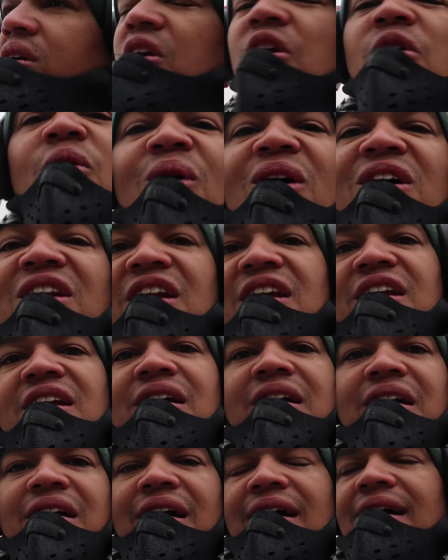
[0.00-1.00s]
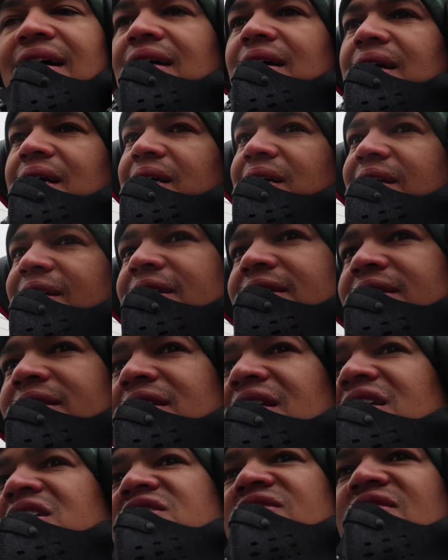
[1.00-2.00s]
You won't need a car.
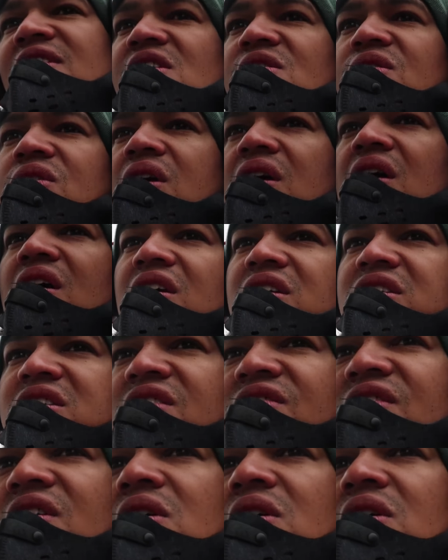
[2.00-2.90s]
It's a